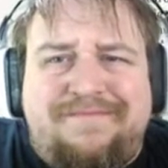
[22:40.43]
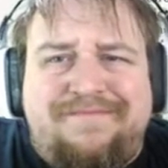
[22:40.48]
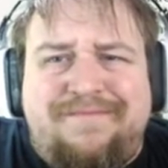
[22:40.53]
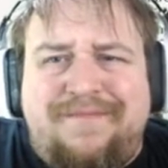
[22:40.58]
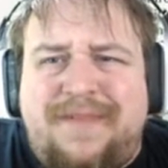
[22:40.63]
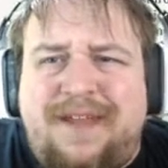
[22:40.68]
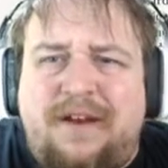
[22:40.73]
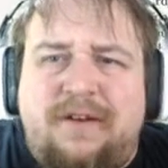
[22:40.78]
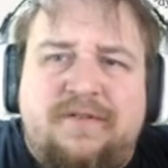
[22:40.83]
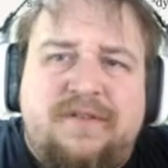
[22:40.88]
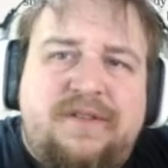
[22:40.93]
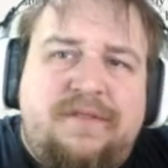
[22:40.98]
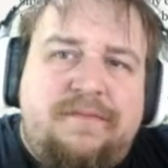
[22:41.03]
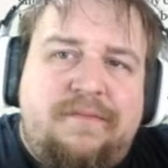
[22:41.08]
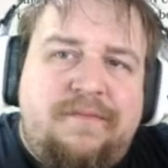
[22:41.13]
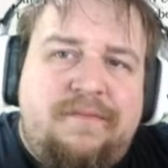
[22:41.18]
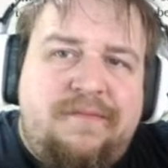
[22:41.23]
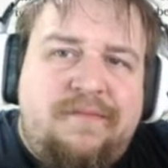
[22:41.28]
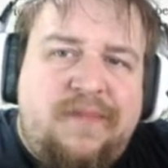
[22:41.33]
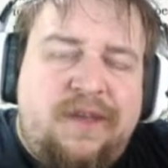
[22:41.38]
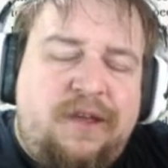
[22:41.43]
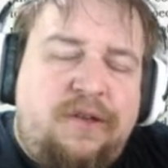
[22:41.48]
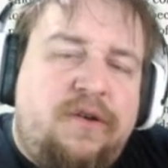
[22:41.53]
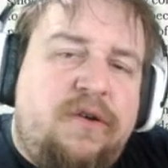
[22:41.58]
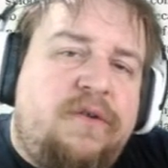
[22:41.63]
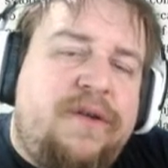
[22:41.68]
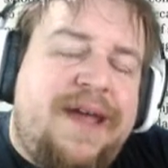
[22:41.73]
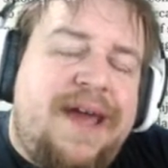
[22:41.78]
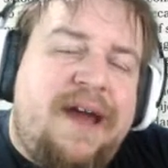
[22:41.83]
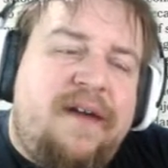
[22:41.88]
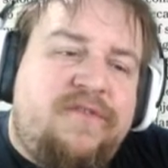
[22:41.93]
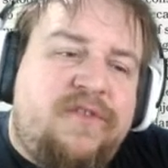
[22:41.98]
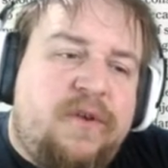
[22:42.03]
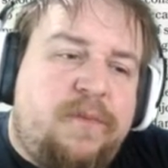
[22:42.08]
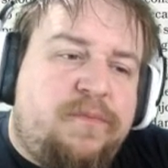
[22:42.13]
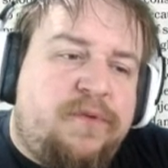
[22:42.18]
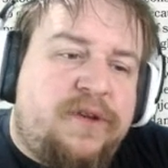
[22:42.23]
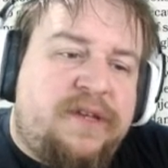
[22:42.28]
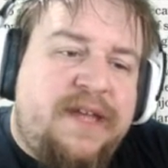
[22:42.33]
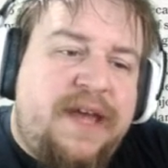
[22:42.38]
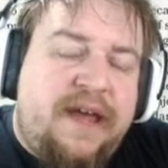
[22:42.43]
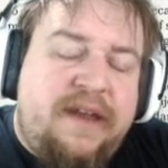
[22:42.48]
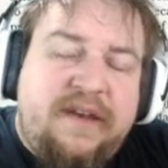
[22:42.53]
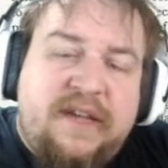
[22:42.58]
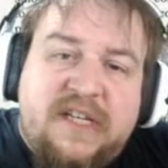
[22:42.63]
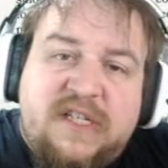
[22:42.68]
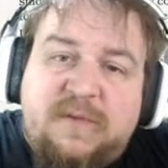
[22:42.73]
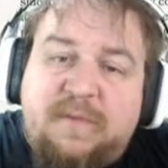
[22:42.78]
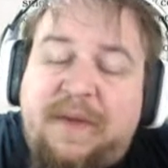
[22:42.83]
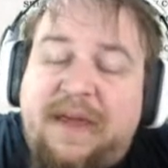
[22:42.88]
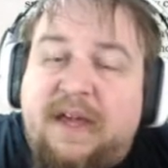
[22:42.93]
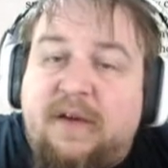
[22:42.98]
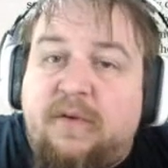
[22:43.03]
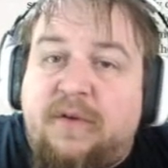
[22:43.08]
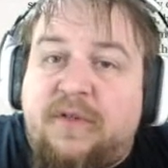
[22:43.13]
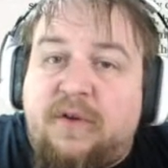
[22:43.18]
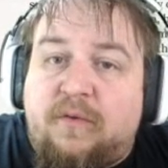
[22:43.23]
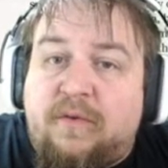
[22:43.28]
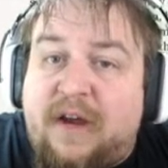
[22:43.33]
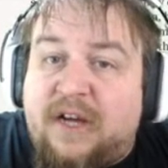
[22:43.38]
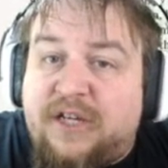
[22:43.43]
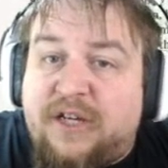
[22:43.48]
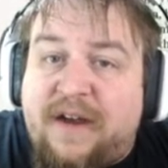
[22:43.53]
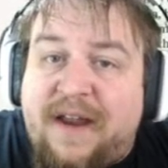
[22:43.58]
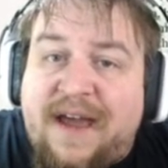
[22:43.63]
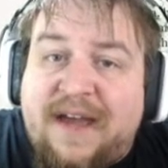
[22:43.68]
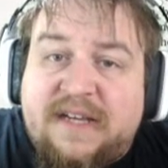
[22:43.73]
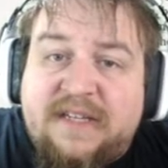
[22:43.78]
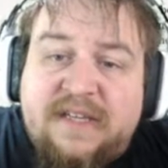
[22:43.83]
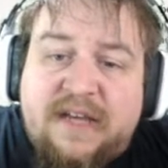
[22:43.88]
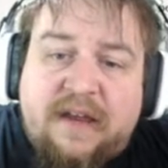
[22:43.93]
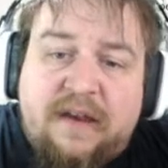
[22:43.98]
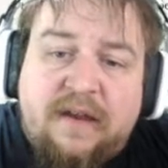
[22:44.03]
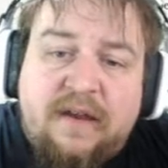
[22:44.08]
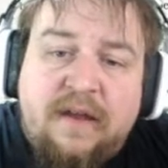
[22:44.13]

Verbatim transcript: you know, you don't have to pretend to speak with a Russian accent.